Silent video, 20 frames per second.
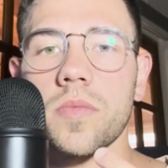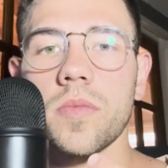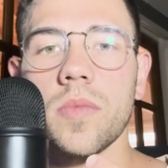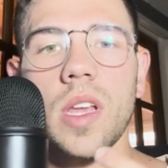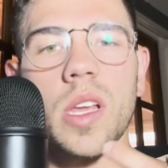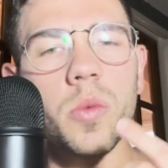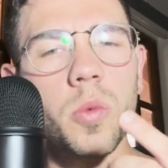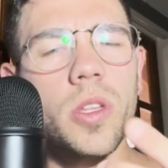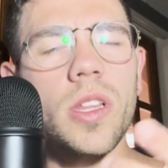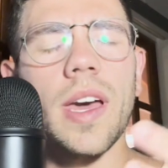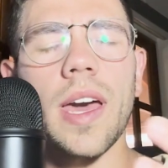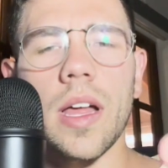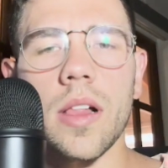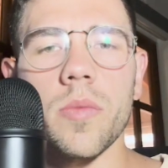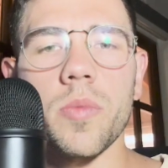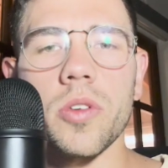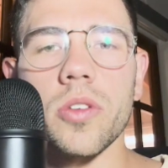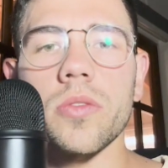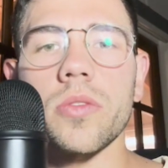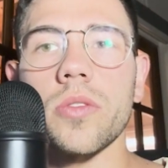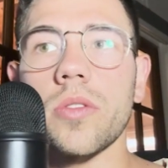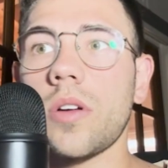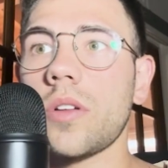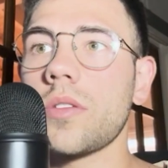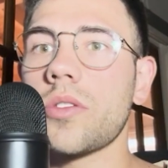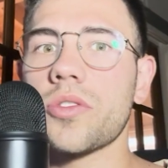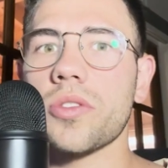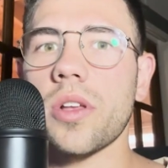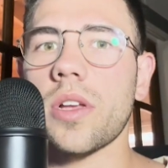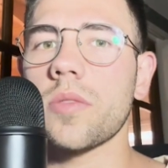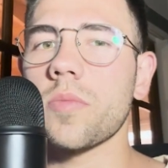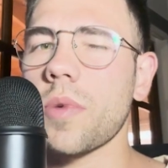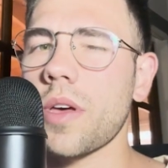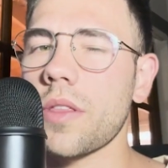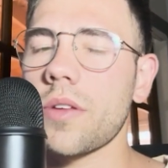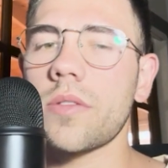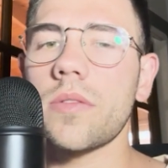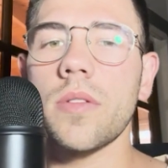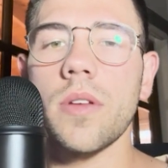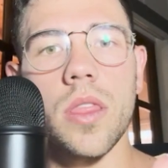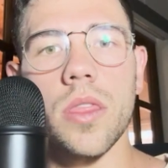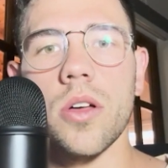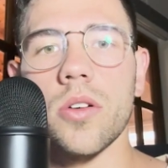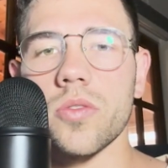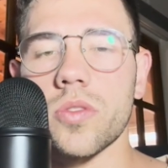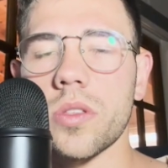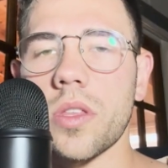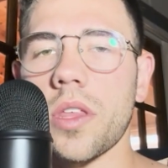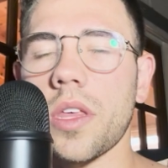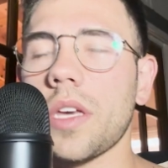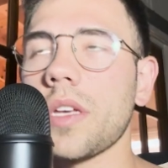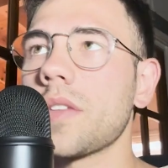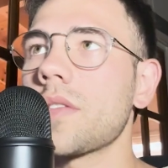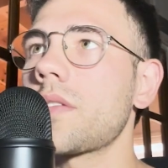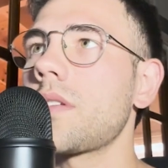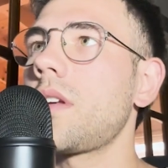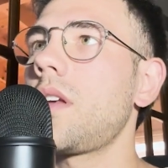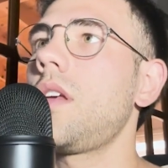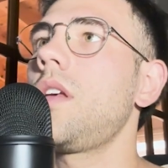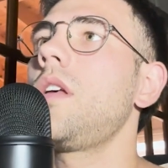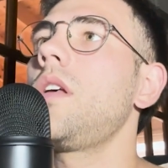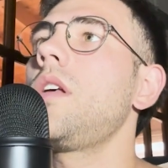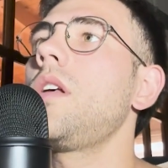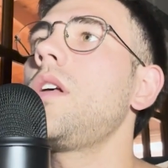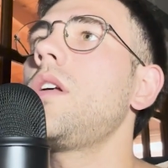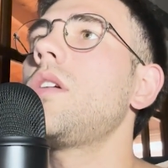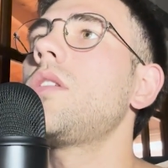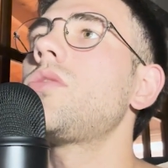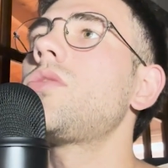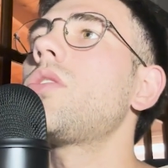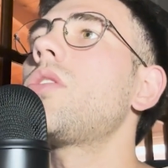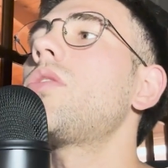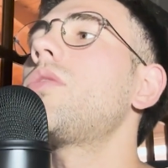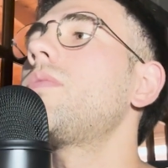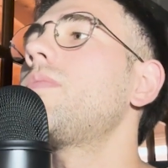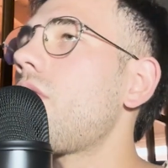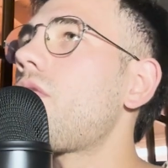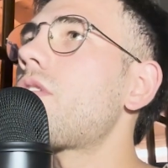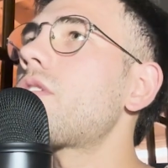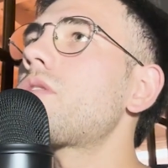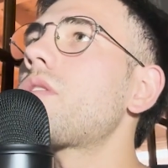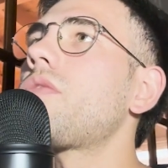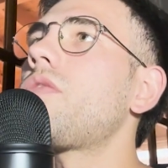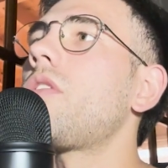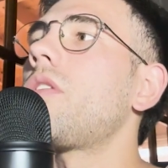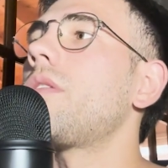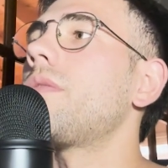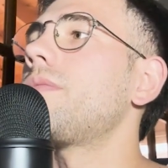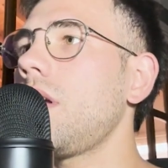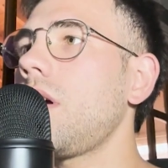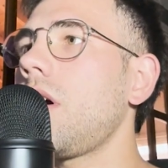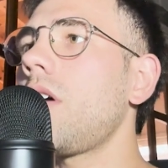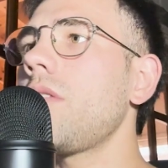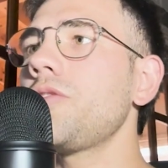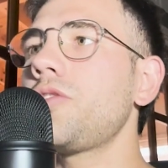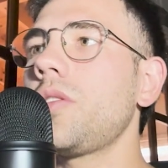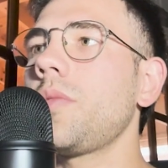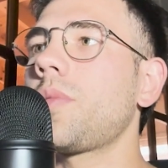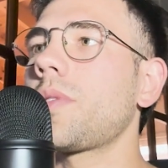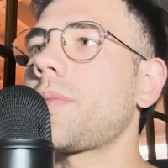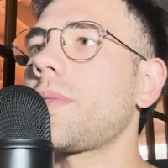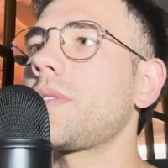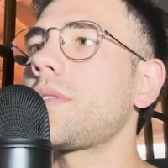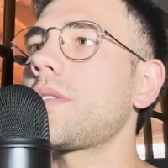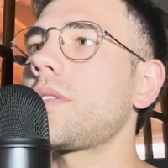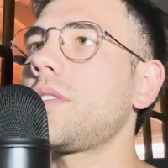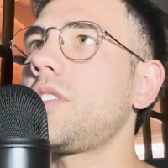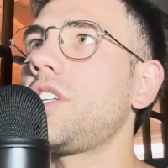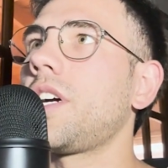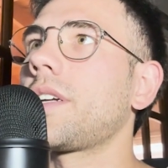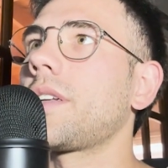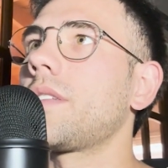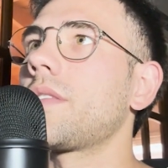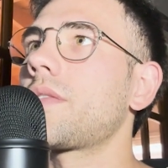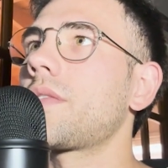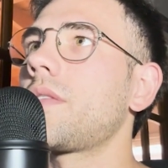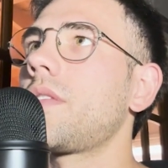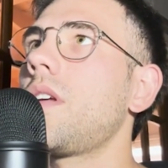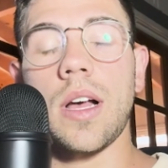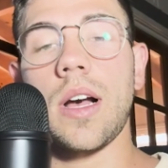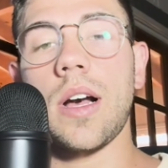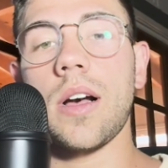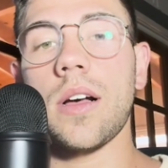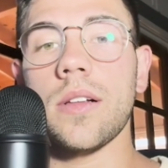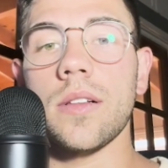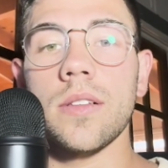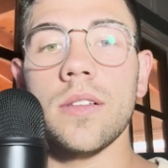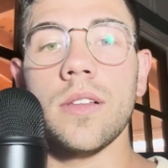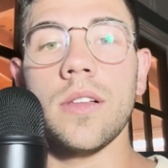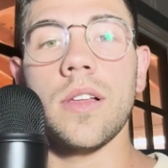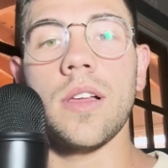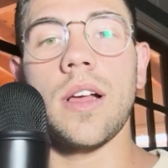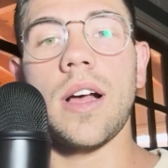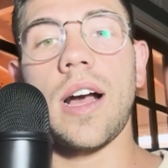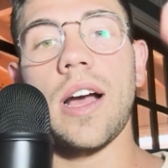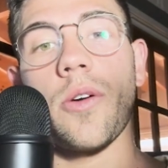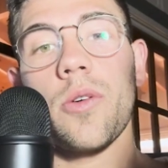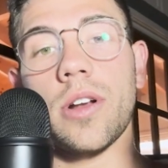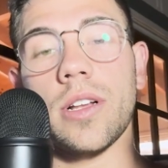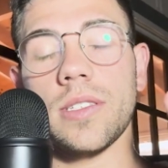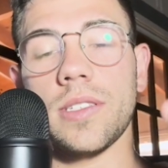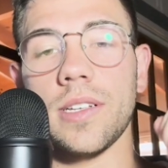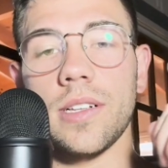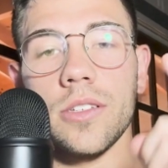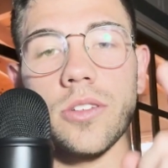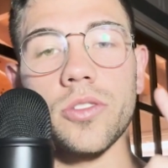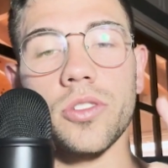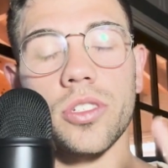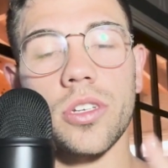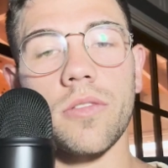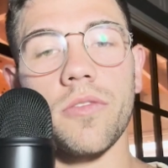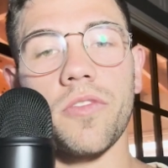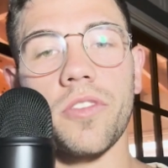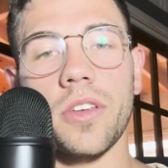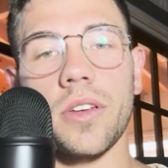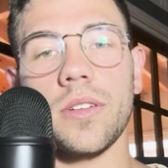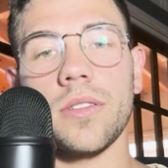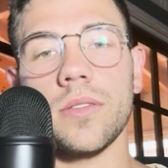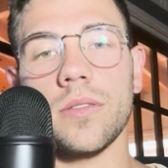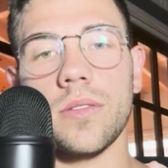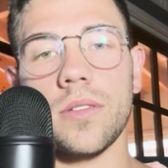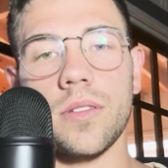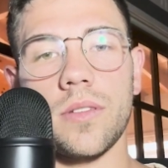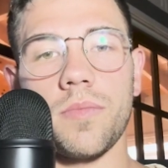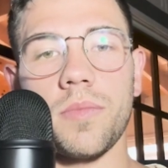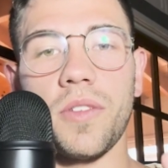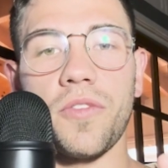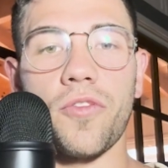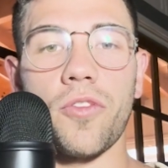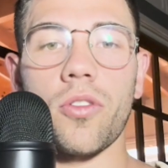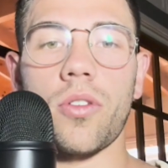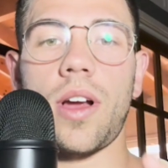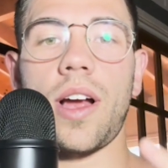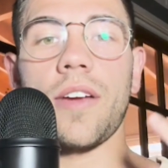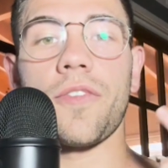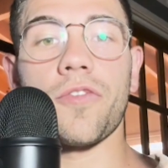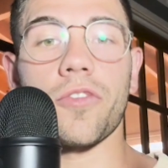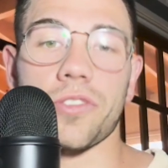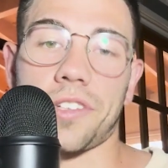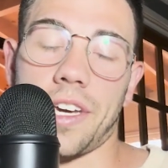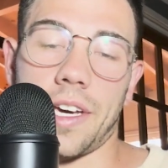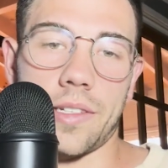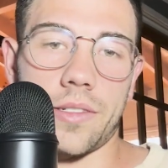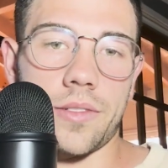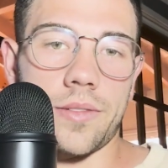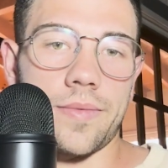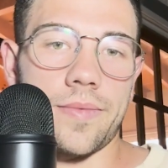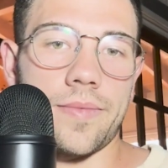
it will help you to understand better those things. So first of all, how to implement channels. I want to tell you something before I forget.